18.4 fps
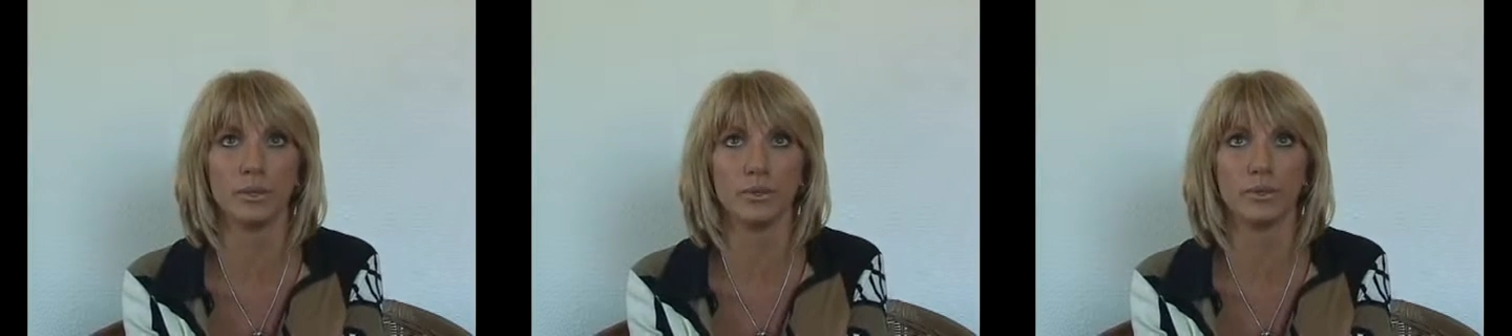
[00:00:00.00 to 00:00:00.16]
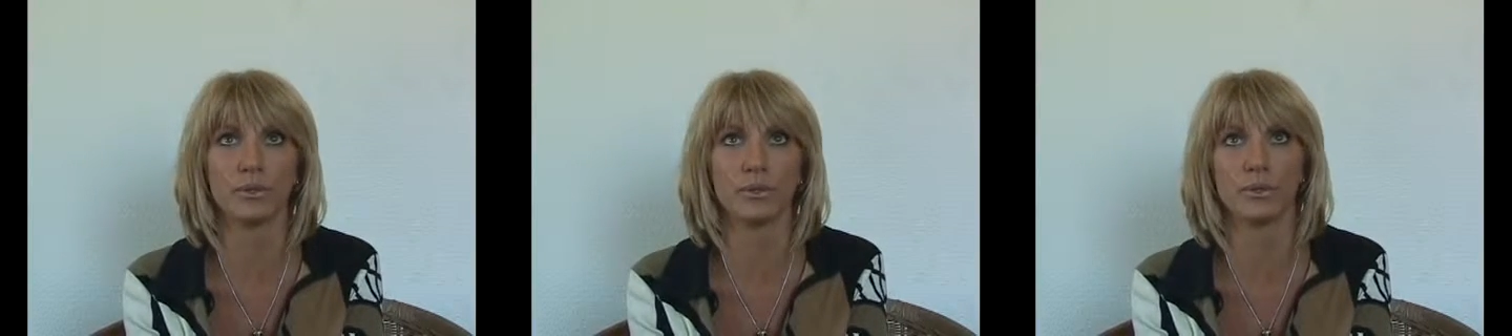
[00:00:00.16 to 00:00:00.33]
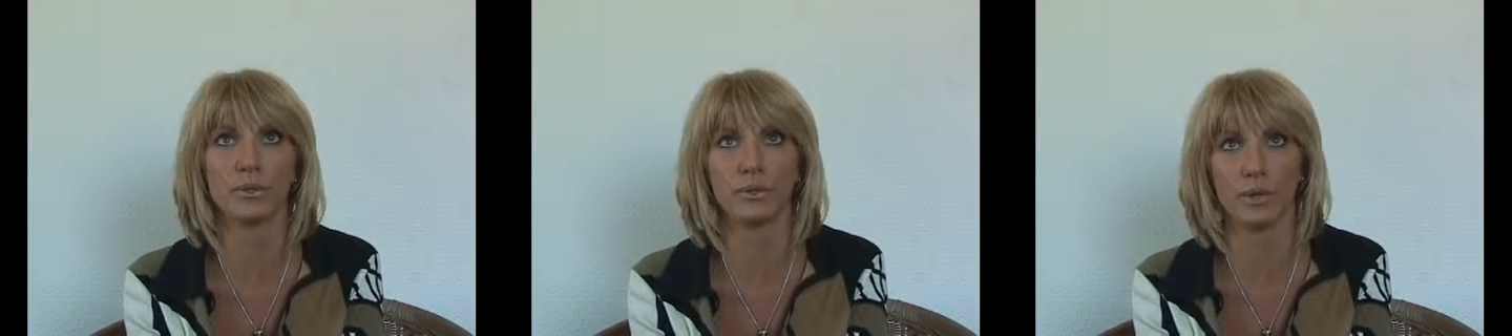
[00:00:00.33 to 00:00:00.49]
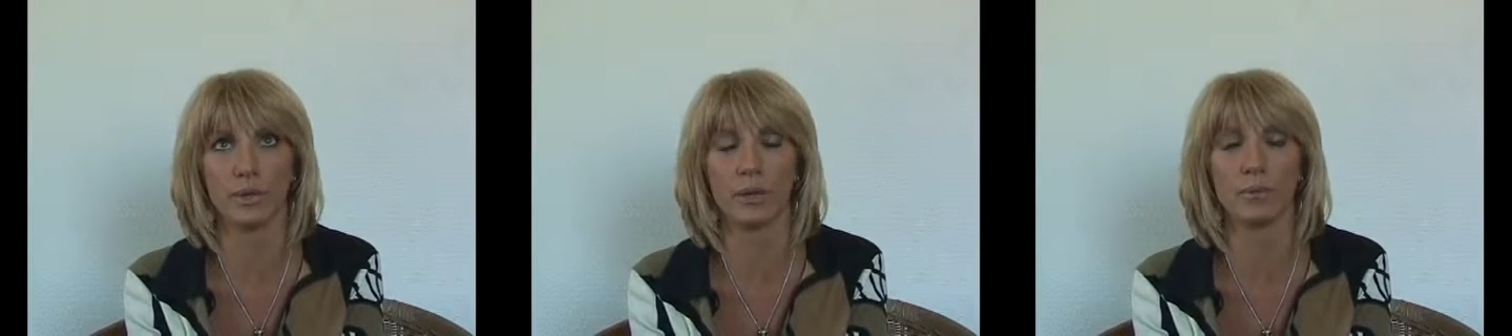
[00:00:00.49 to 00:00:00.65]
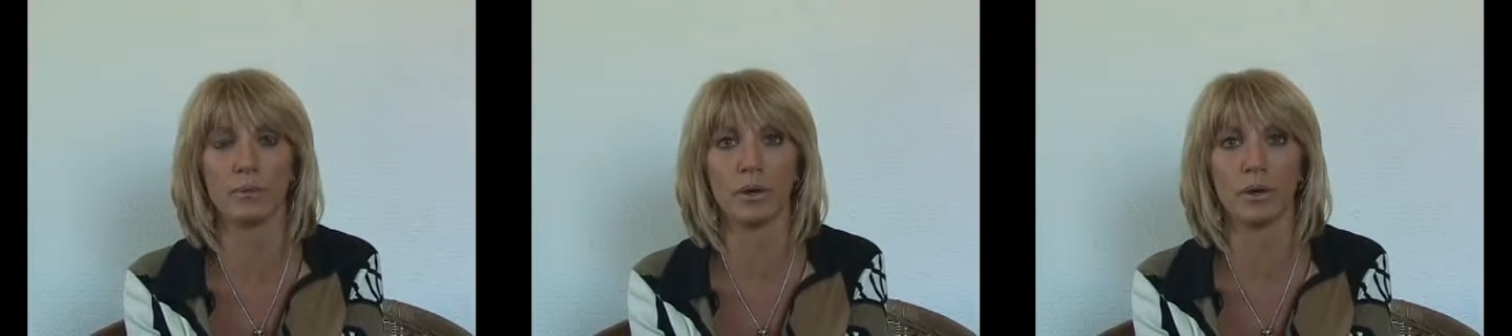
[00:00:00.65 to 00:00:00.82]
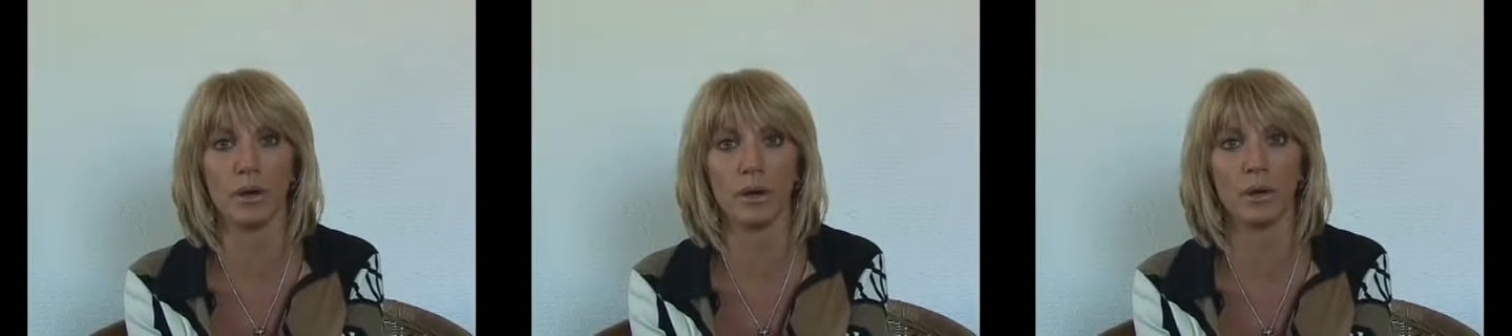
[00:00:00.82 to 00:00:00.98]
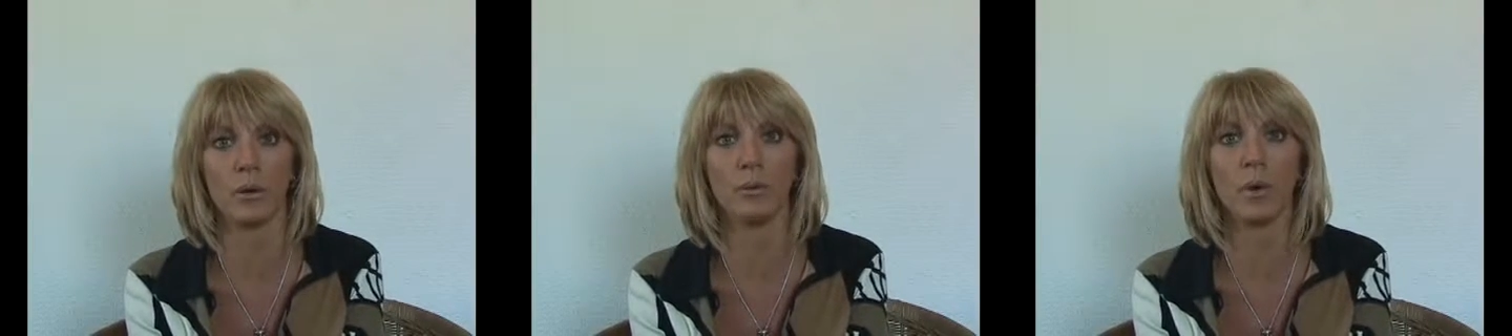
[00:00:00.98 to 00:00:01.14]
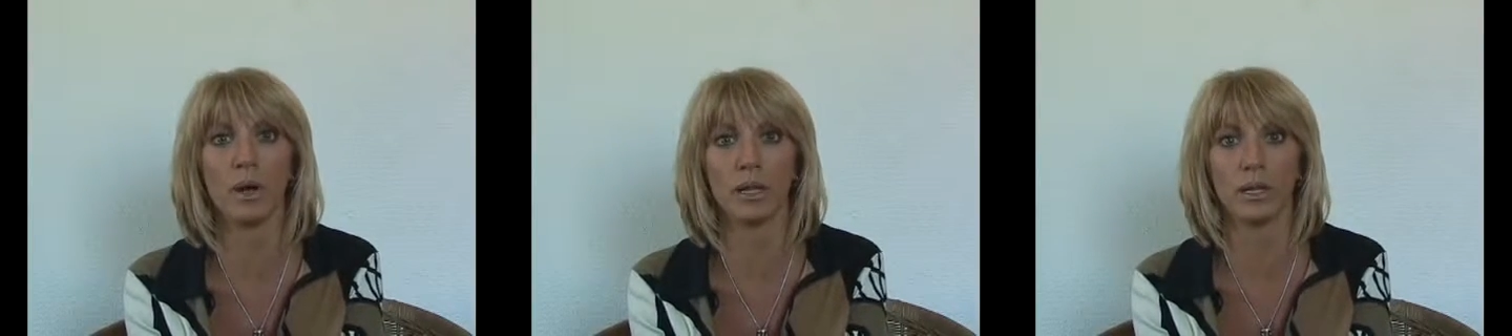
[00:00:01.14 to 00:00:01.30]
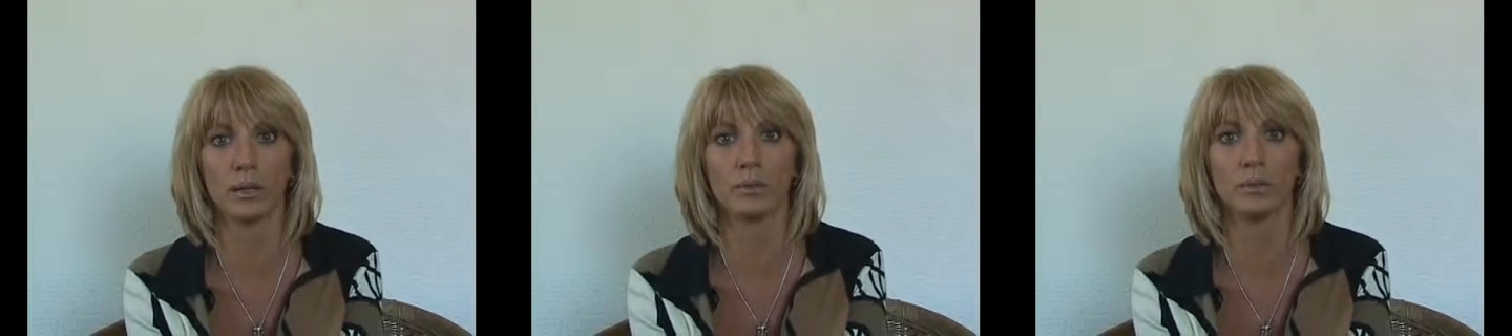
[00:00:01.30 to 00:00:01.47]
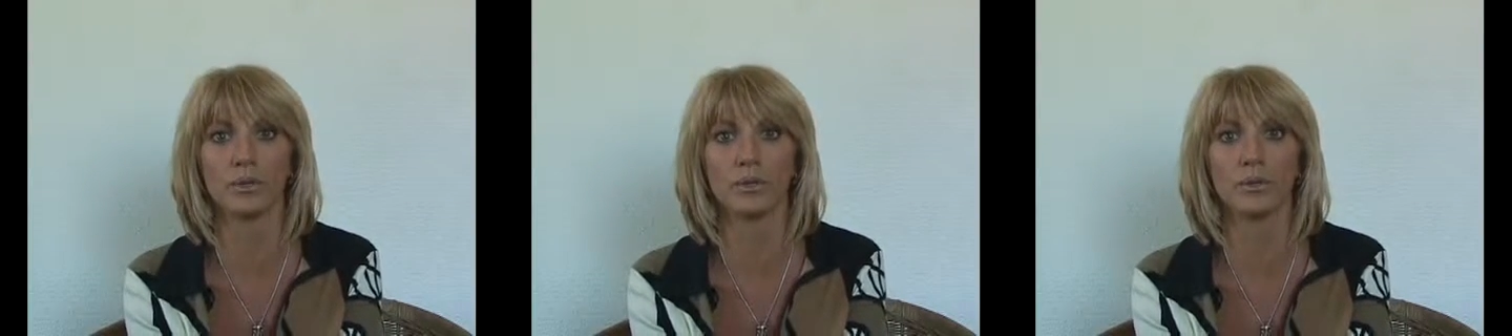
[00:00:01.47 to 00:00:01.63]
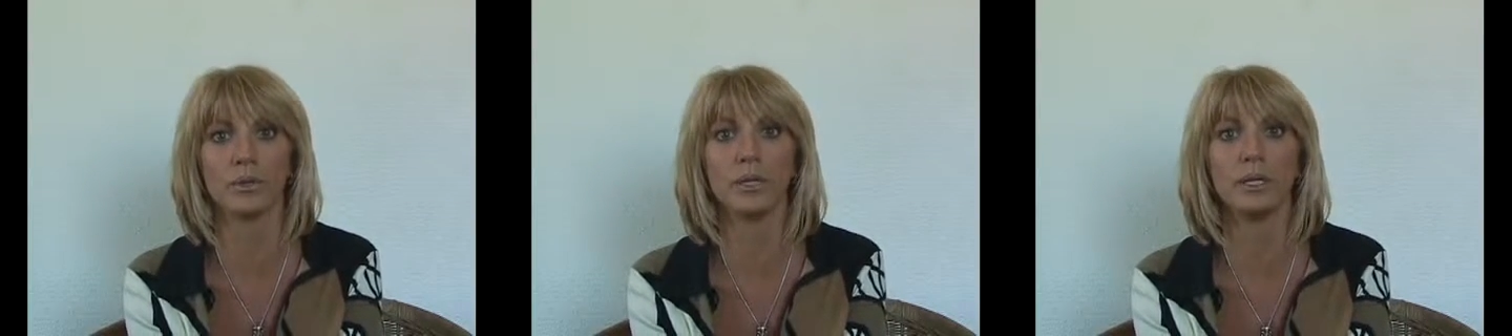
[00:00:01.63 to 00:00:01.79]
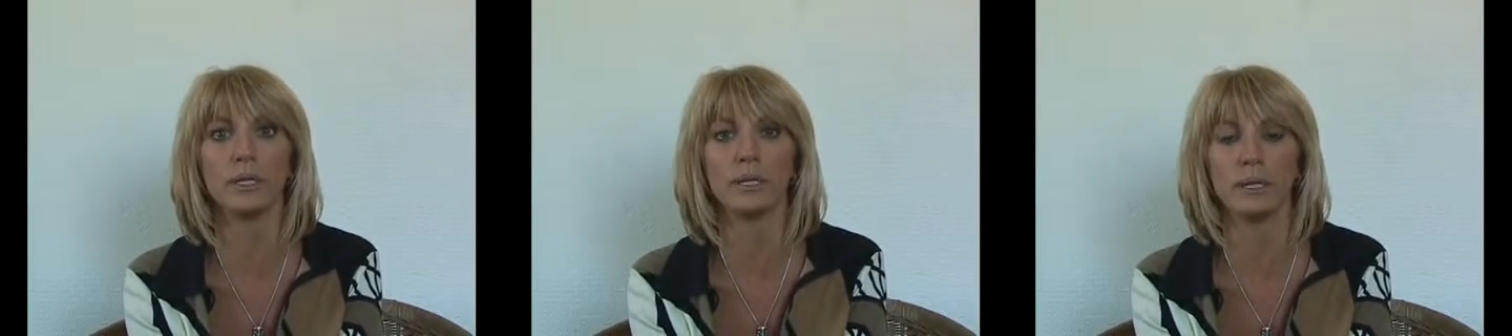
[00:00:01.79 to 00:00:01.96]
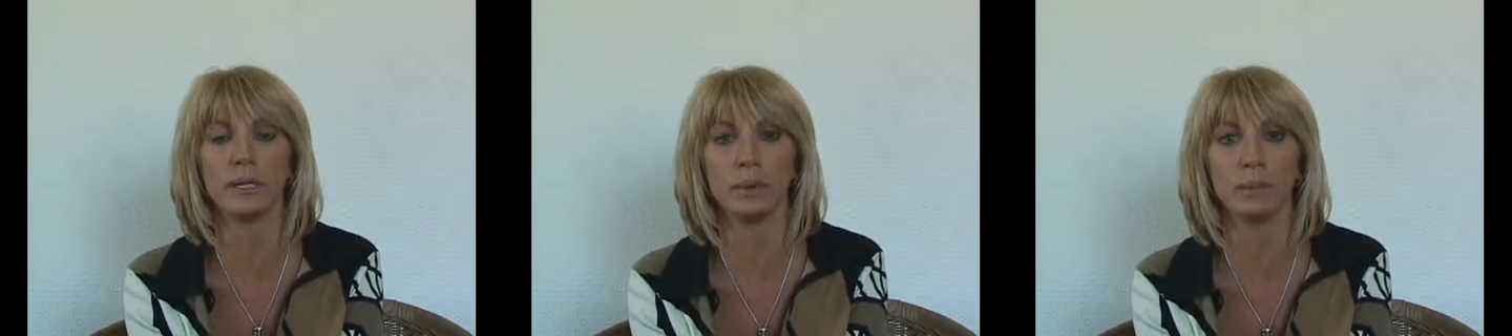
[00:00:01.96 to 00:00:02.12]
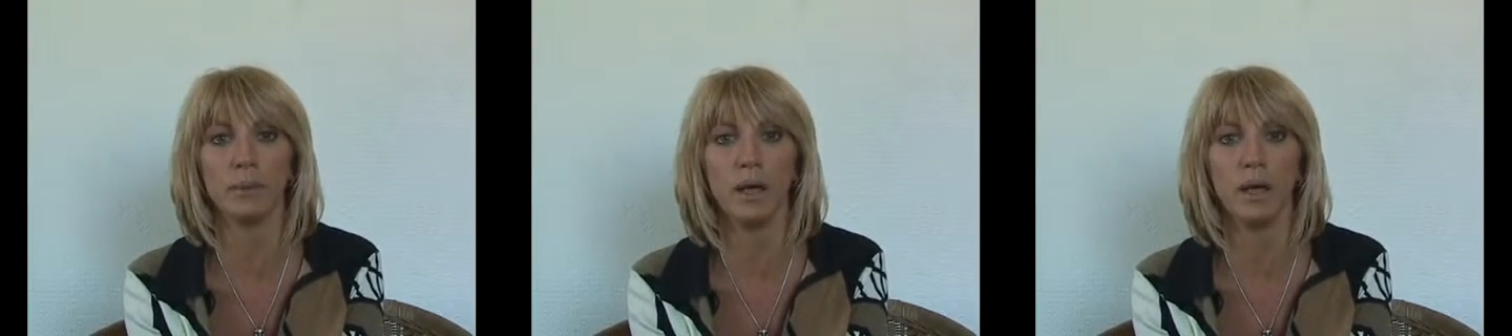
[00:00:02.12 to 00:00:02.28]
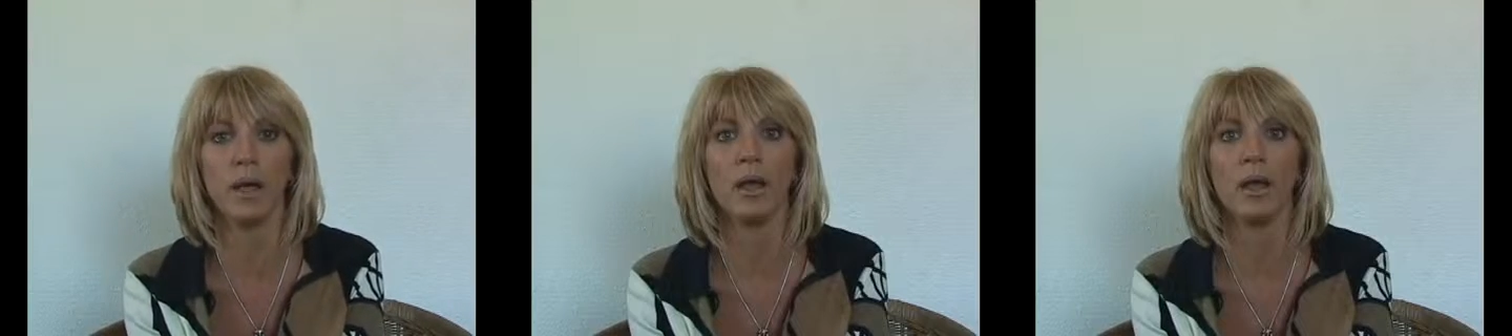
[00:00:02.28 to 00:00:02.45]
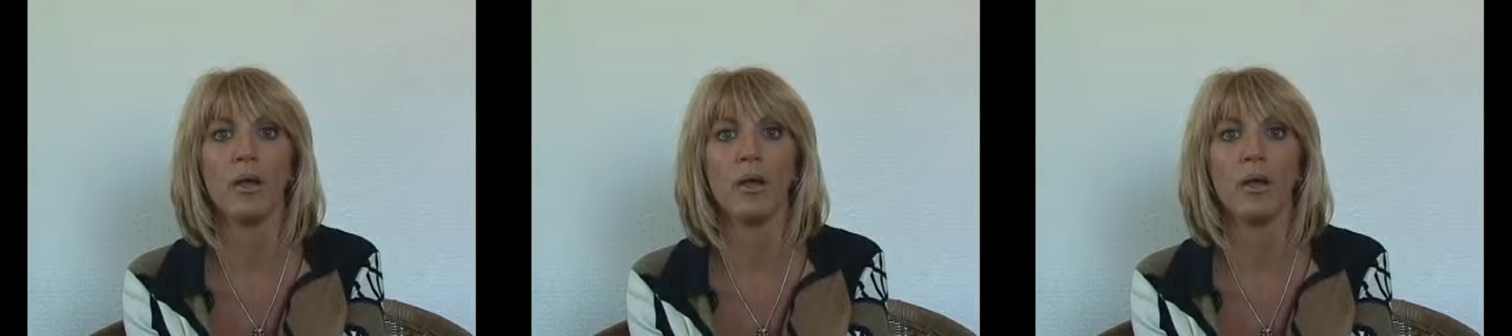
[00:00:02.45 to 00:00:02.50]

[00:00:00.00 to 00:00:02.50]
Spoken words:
to his third MRI while I was treating him